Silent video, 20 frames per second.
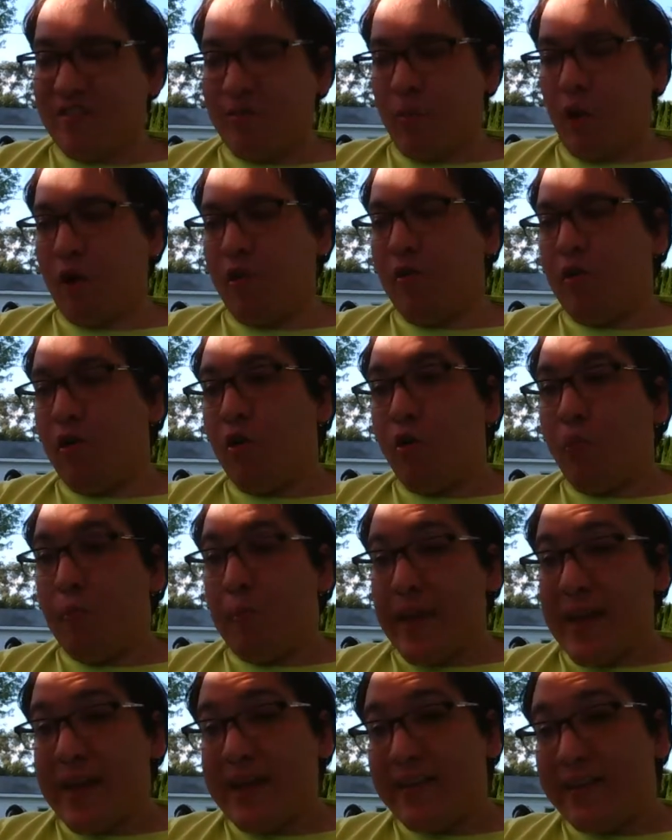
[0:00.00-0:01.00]
Tomorrow
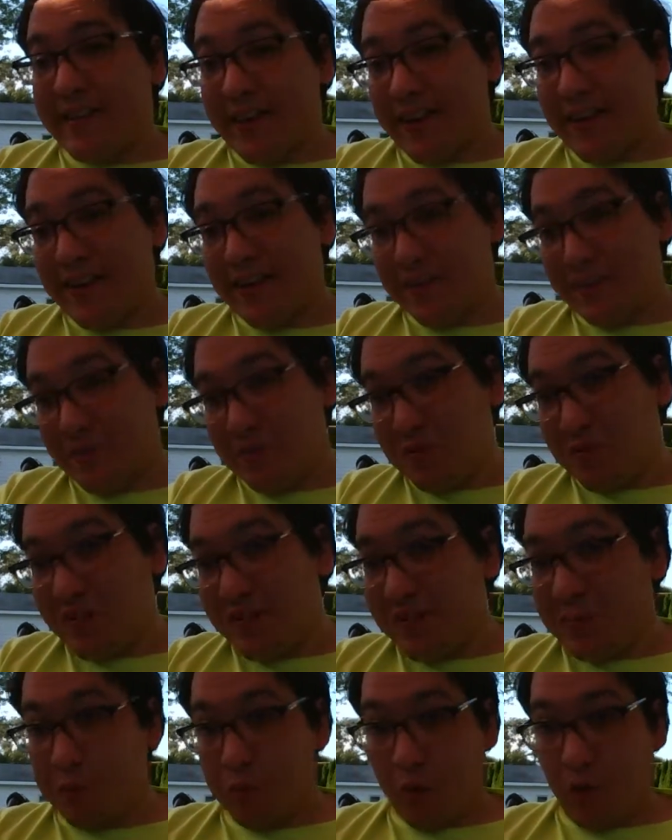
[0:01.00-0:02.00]
main
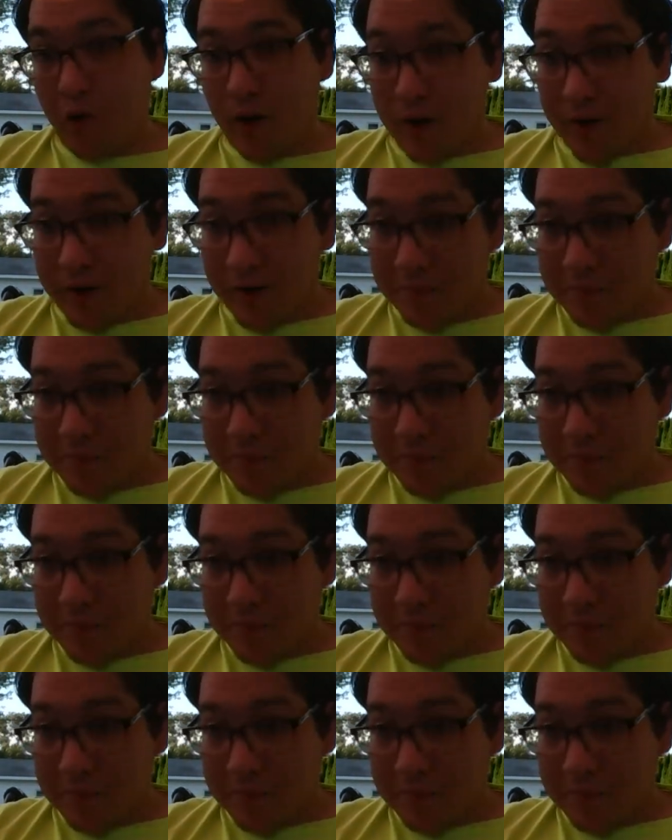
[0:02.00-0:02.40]
continuity book.